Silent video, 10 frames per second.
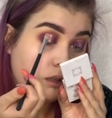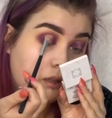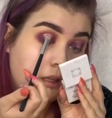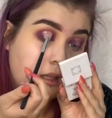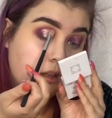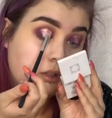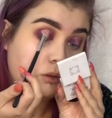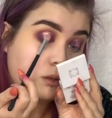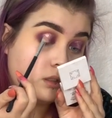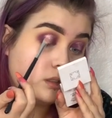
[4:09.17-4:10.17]

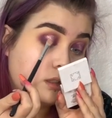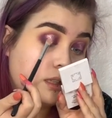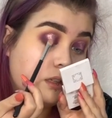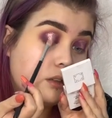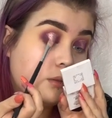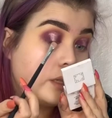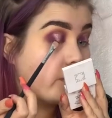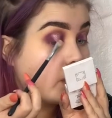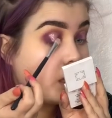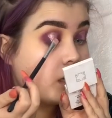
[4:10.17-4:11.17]
halo underneath where
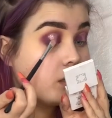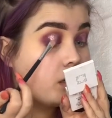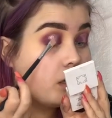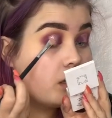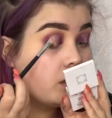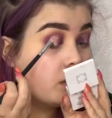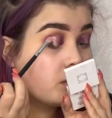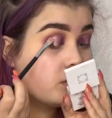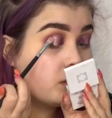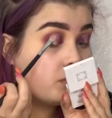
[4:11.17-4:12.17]
you've cut.
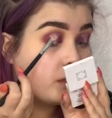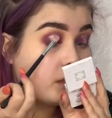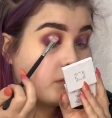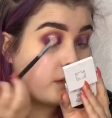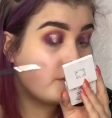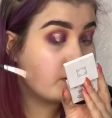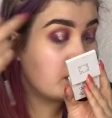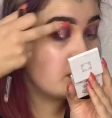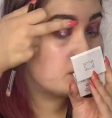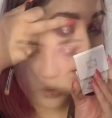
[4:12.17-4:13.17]
So just really
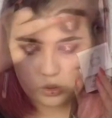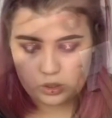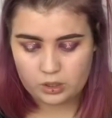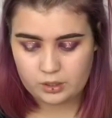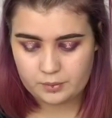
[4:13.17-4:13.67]
roughly